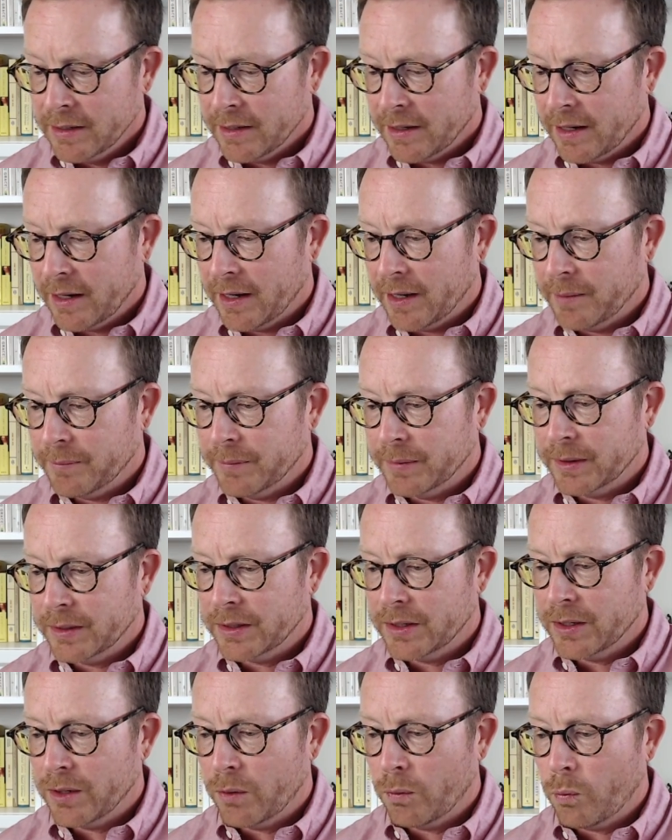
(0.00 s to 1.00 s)

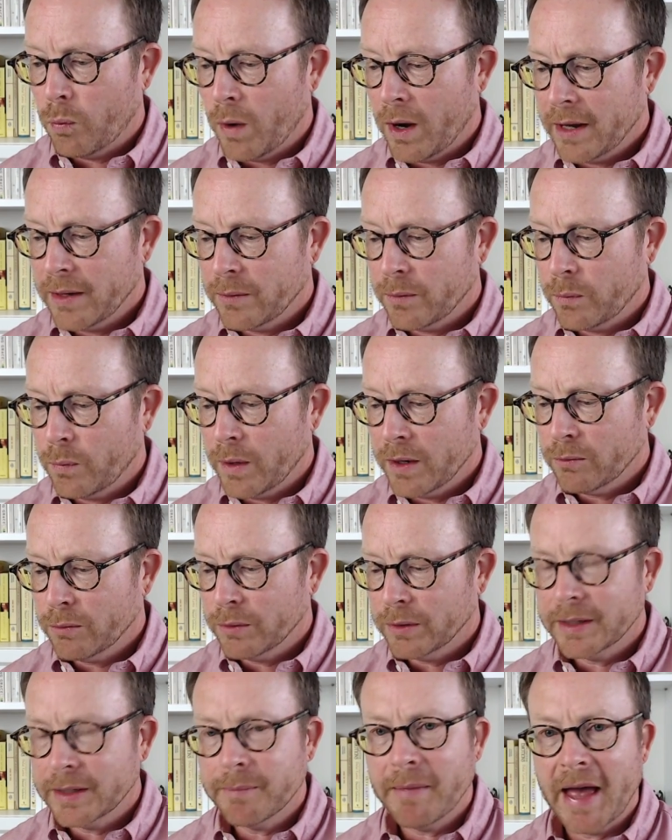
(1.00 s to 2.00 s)
What
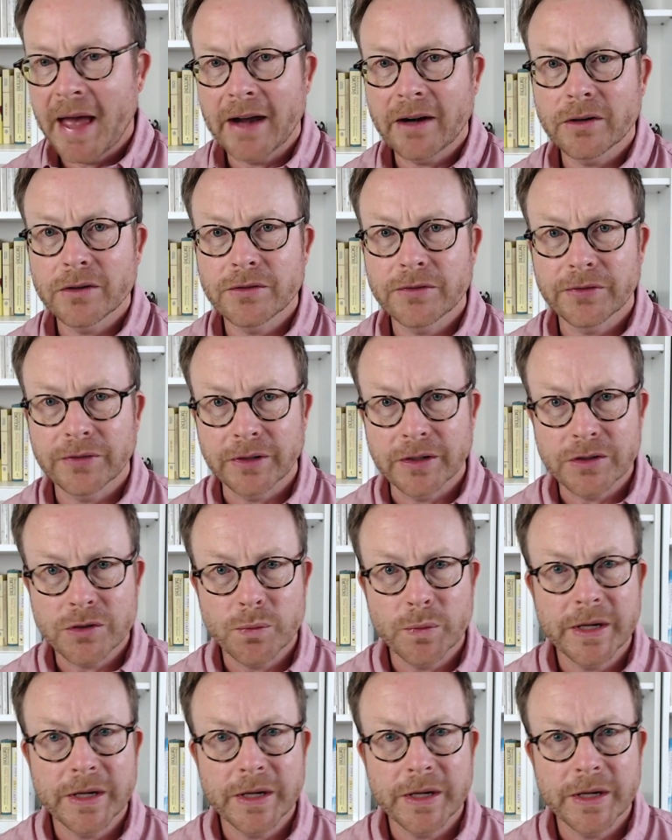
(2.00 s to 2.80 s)
really matters for us?